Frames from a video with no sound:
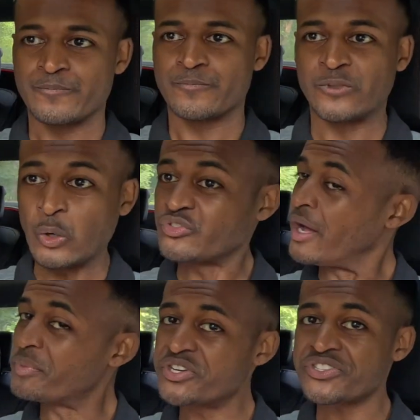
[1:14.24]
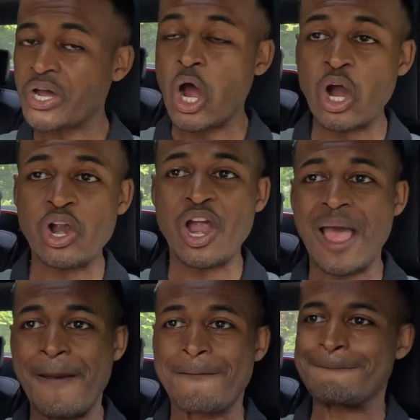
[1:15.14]
Those numbers are
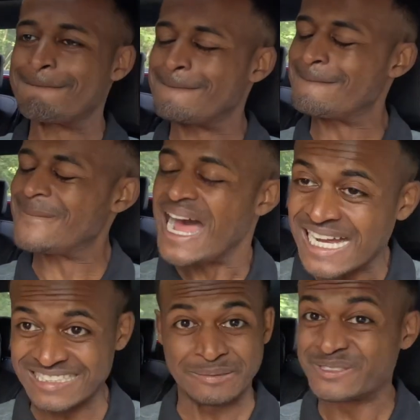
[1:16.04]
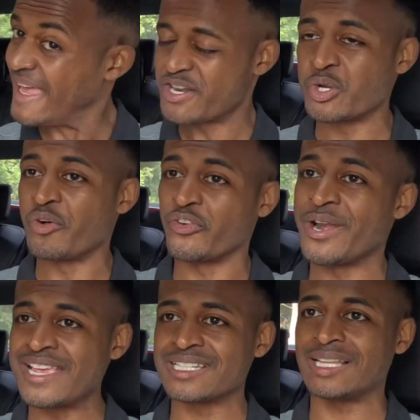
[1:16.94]
substantial for
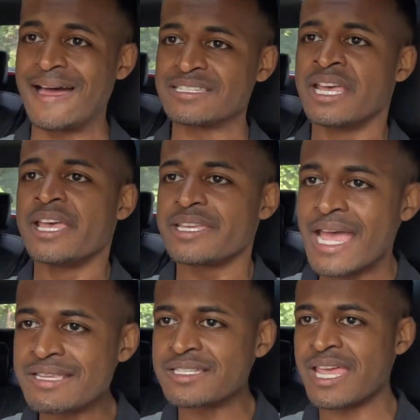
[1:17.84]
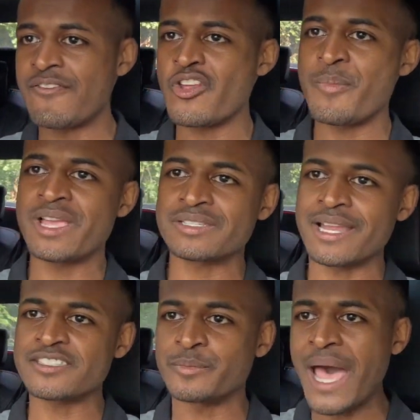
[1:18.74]
an S-Class. Yes, it's heavier because it
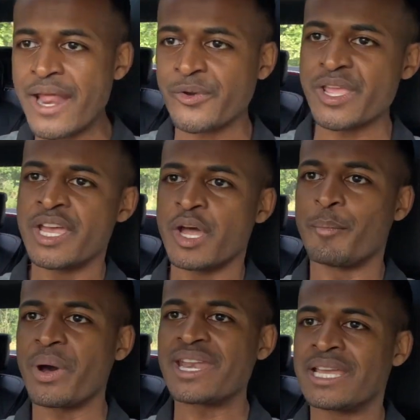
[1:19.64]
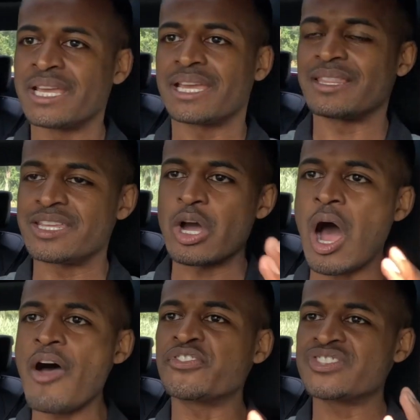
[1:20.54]
has a battery, but the
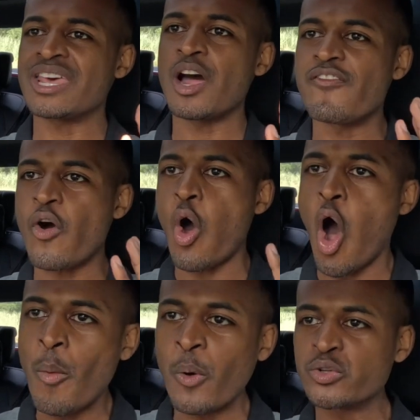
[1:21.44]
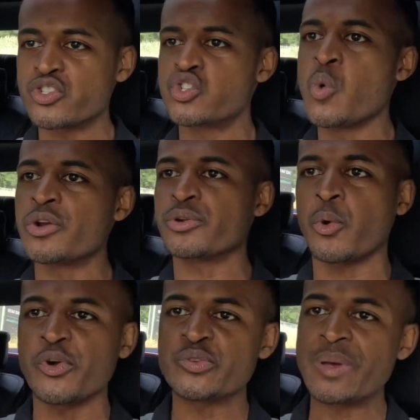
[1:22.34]
offset of almost 200
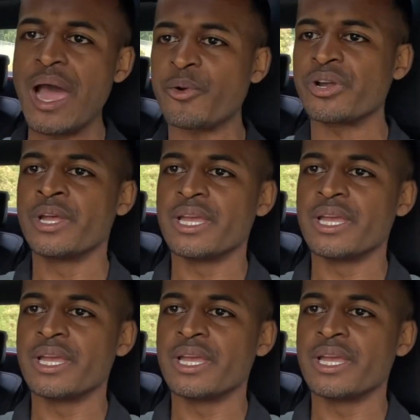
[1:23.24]
horsepower